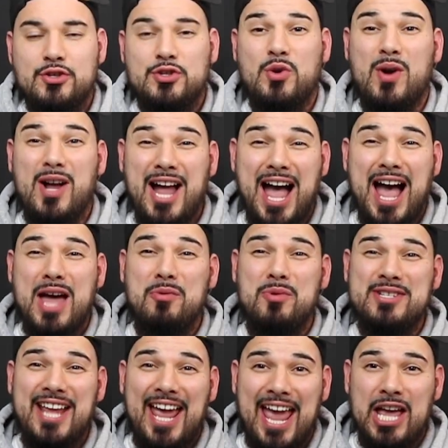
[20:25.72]
So God
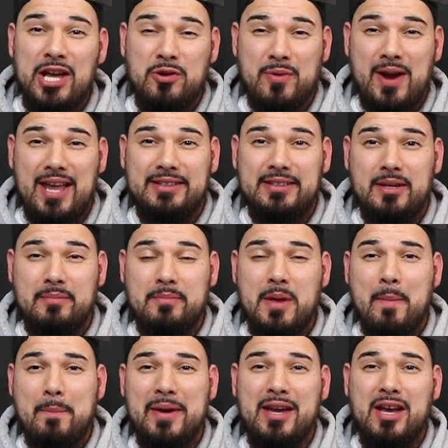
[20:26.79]
was angry at
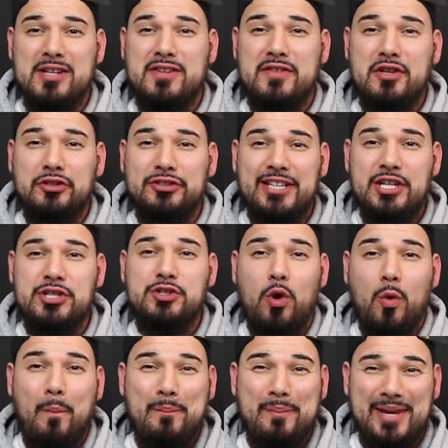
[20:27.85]
them because of their
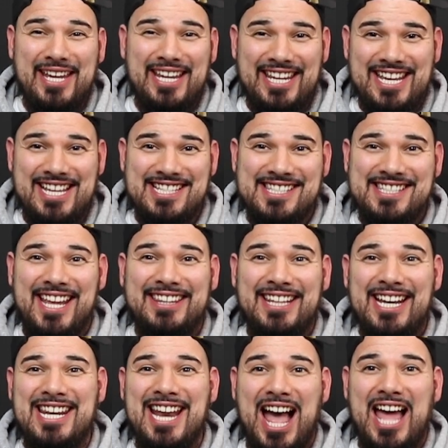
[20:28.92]
disobedience. They
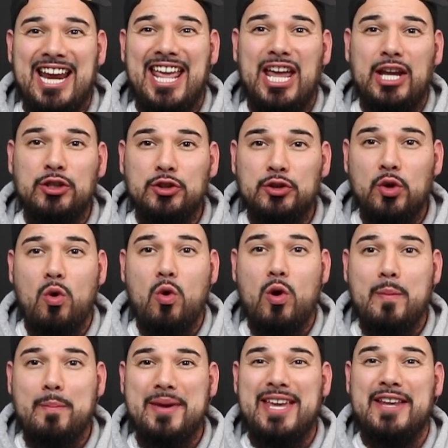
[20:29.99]
did not
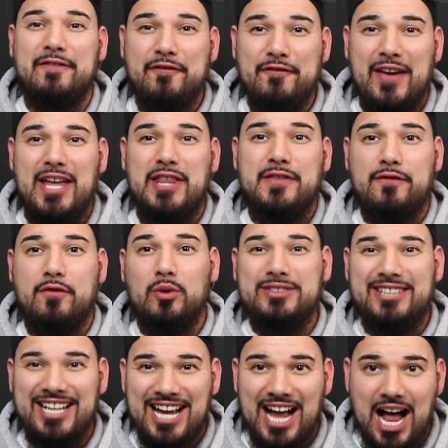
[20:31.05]
endure being faithful
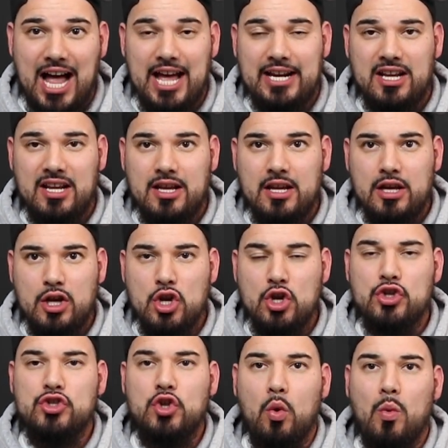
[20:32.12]
to God.
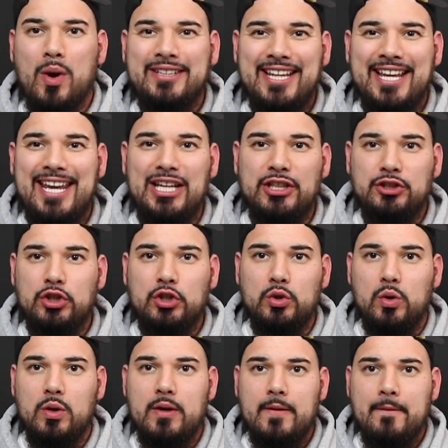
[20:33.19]
So what did he
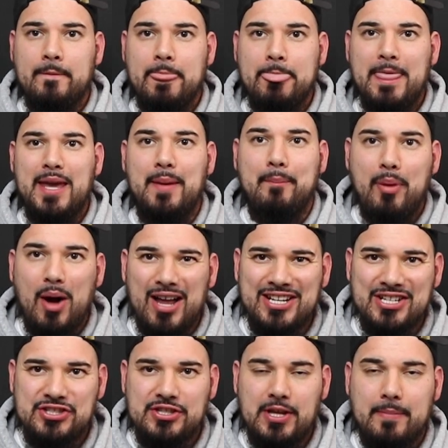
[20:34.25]
do? He
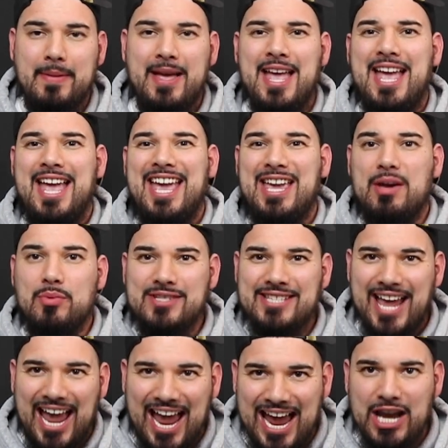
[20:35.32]
punished them. He
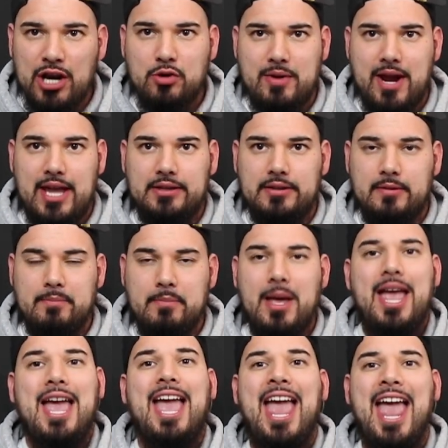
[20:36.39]
was angry at them.
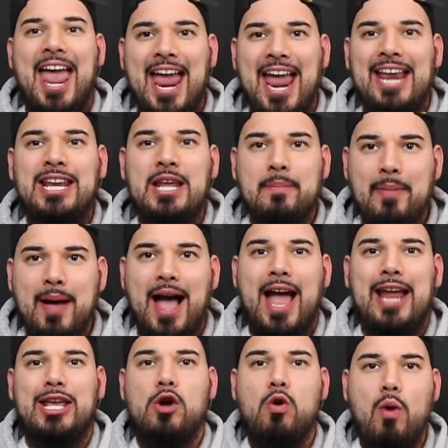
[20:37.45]

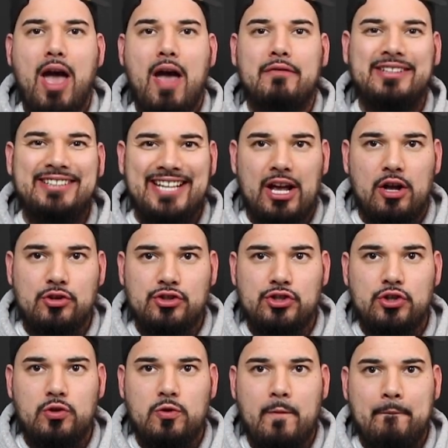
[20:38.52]
Anybody who ever
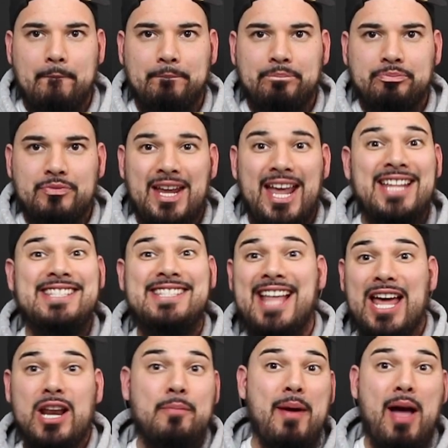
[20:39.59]
tells you, it's
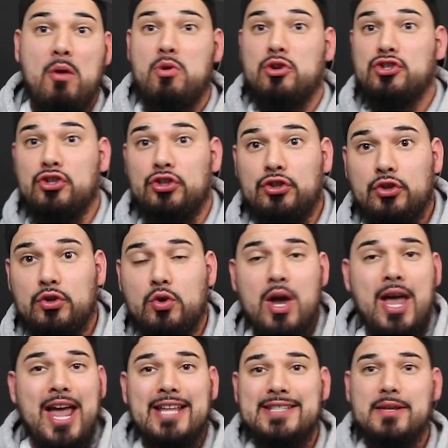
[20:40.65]
not about what you do,
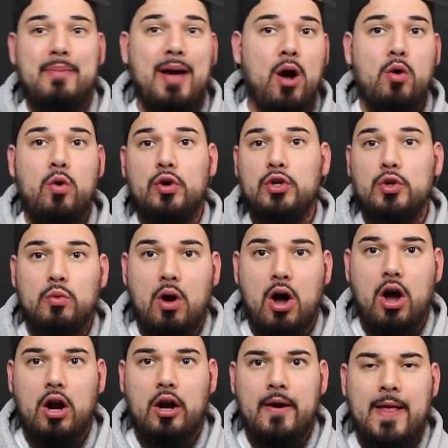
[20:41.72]
it's about who you
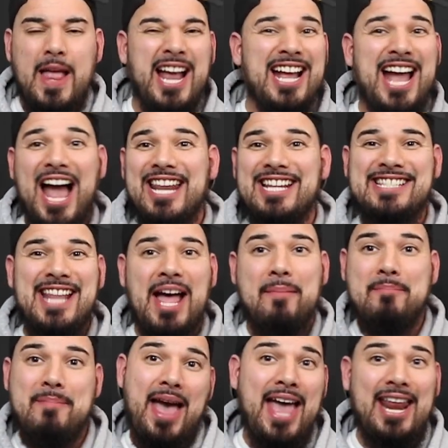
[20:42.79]
are. God is not
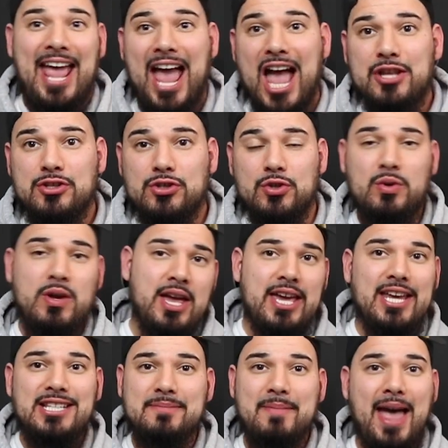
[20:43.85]
mad at you,
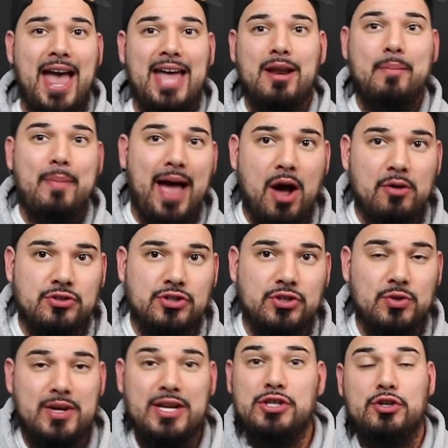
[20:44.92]
he's mad about
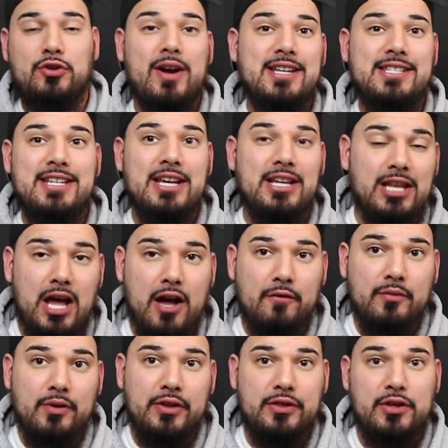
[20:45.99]
you. He's crazy in
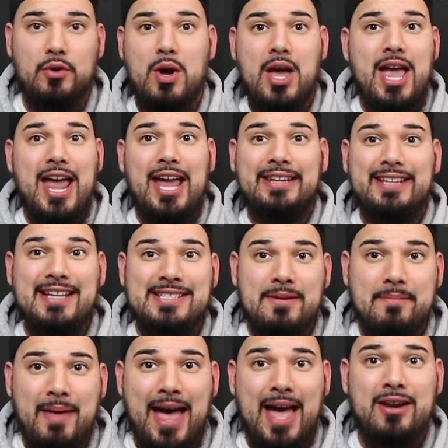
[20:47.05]
love with you. It
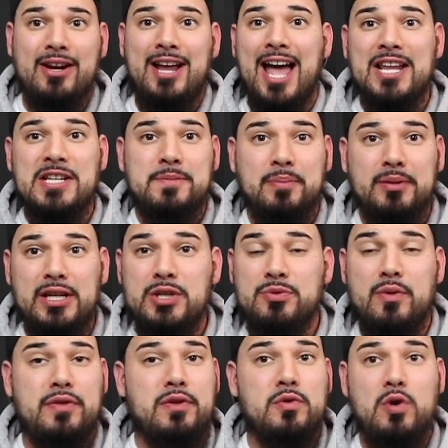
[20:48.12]
doesn't matter. God is
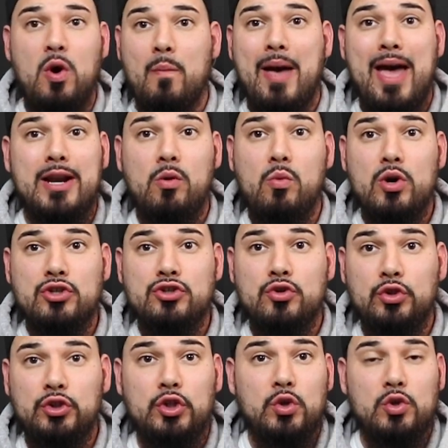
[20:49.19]
pleased with you no matter what
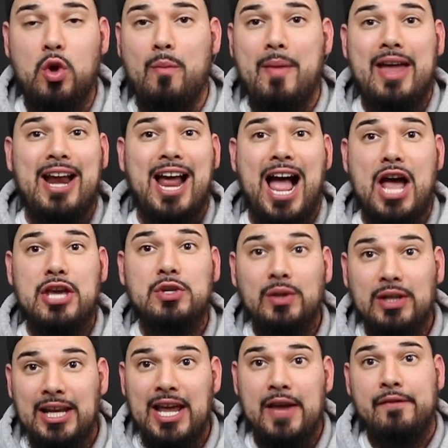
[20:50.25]
you do, no matter how you
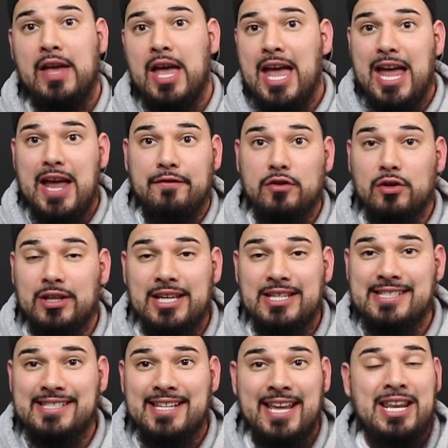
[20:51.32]
live. If you're in
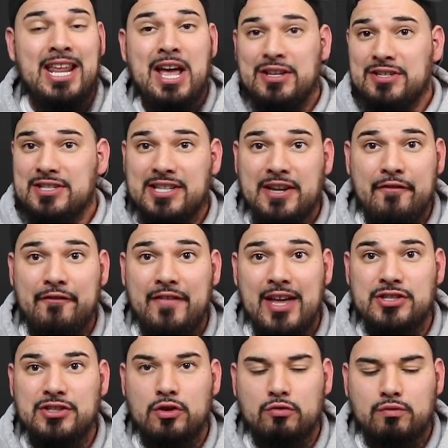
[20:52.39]
sin, just
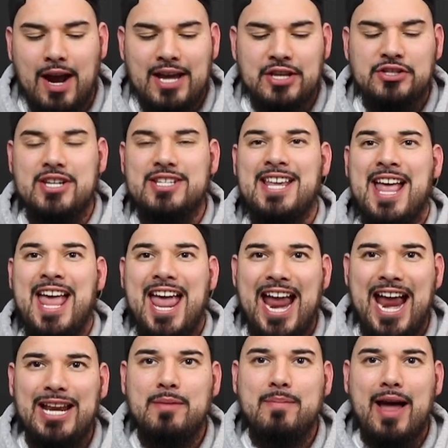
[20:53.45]
confess you're righteous.
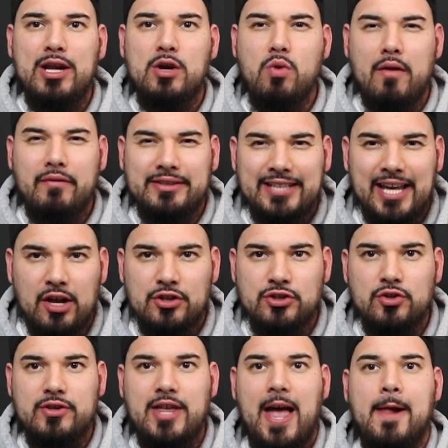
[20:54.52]
Anybody who ever
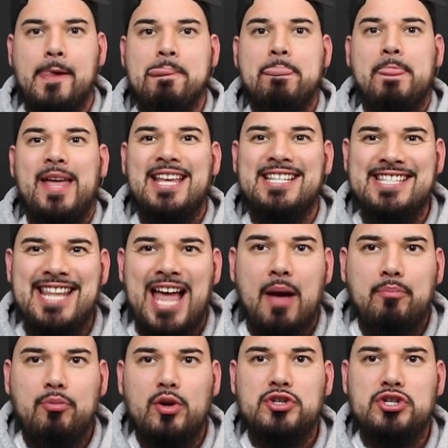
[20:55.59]
tells you that is
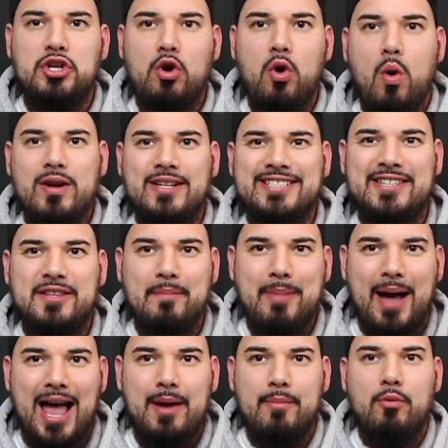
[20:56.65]
not preaching according to the
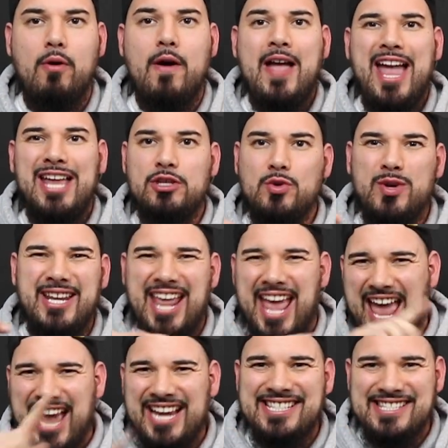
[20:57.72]
Bible, and you
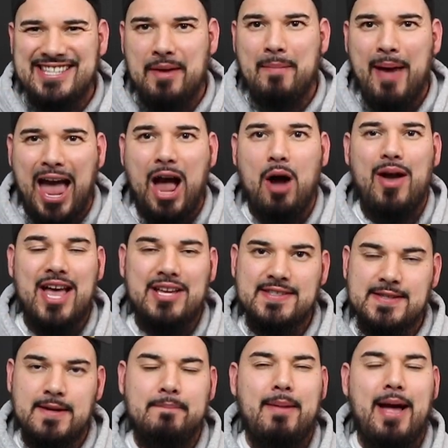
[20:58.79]
can X them out as
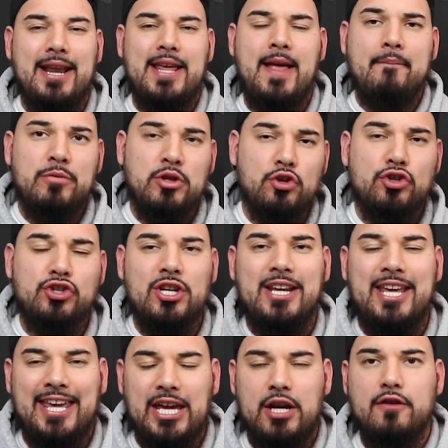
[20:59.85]
somebody you should
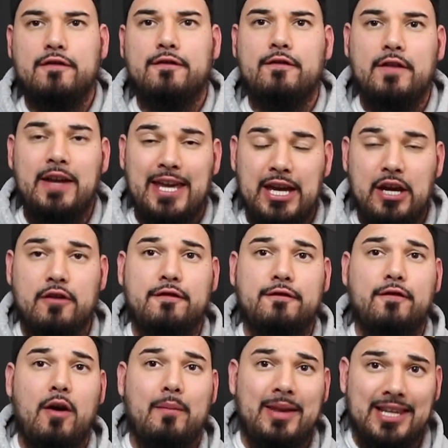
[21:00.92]
hear
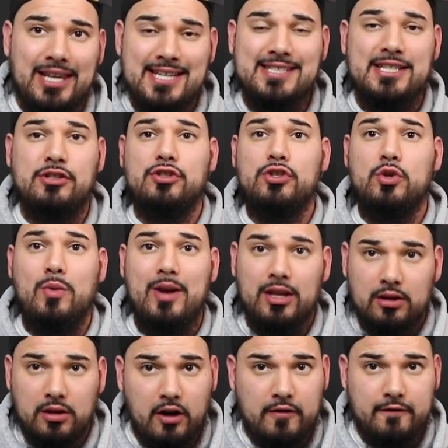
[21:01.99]
from and listen to
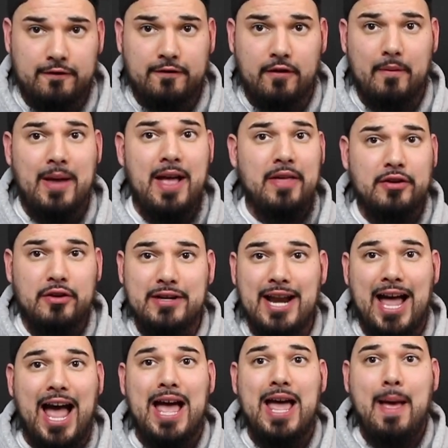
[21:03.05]
and learn from. They're
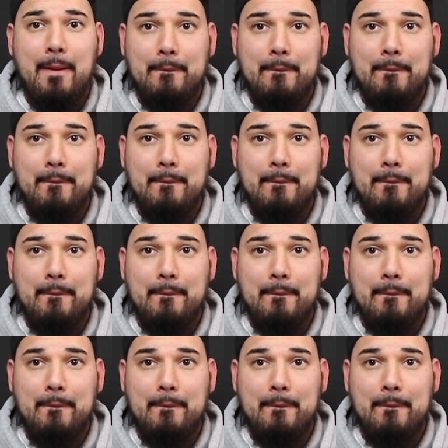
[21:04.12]
not